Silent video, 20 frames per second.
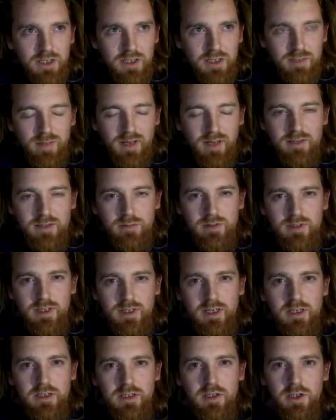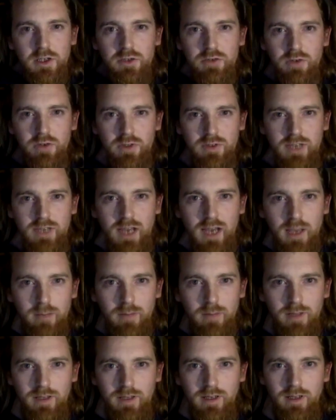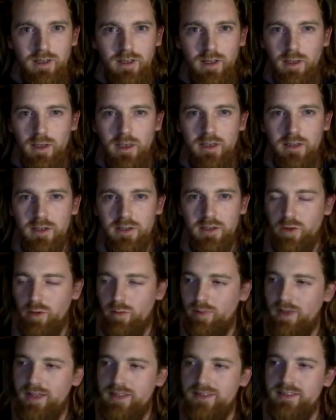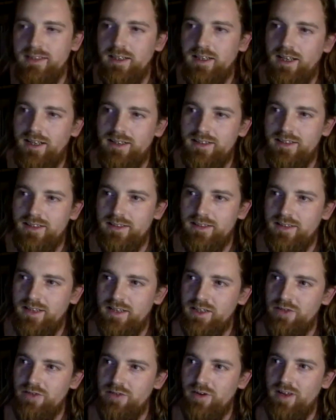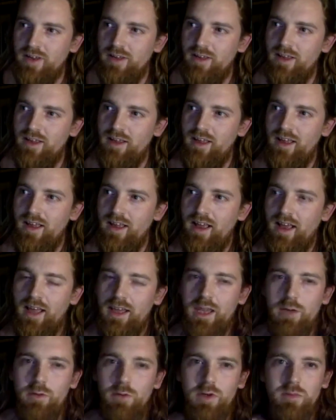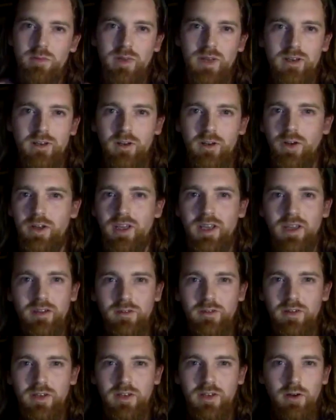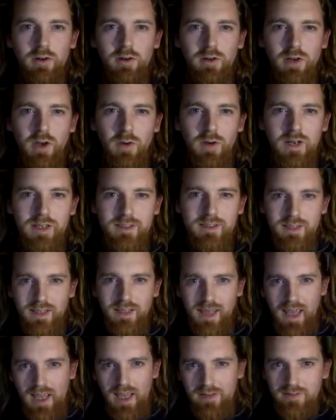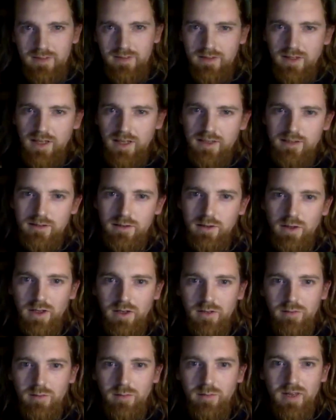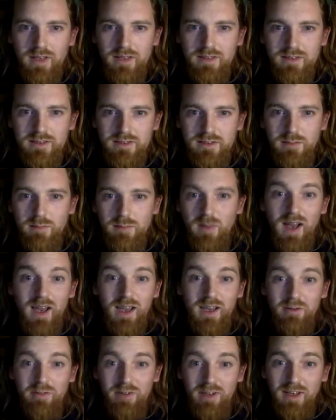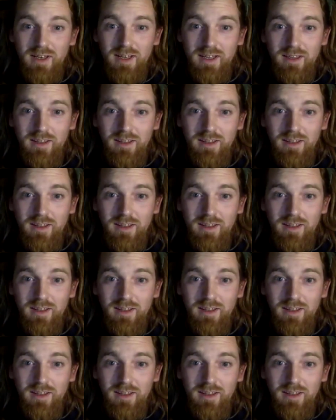this place was an industrial time in an, an industrial place in the 19th century, and they would have been looking, you know, going into the caves and things, looking for places to mine, really.